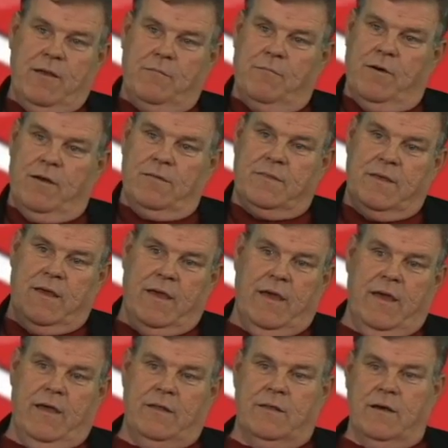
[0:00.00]
a month,
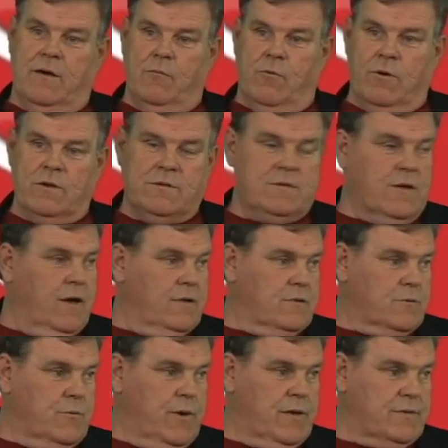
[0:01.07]
and Waterside
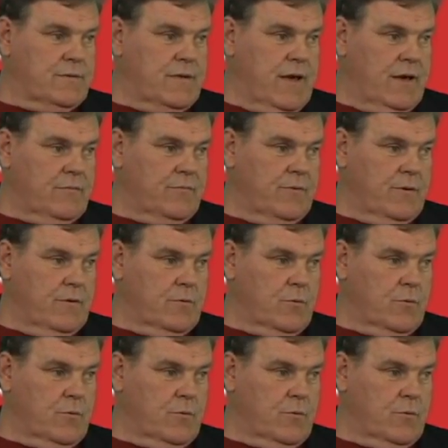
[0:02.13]
Square South for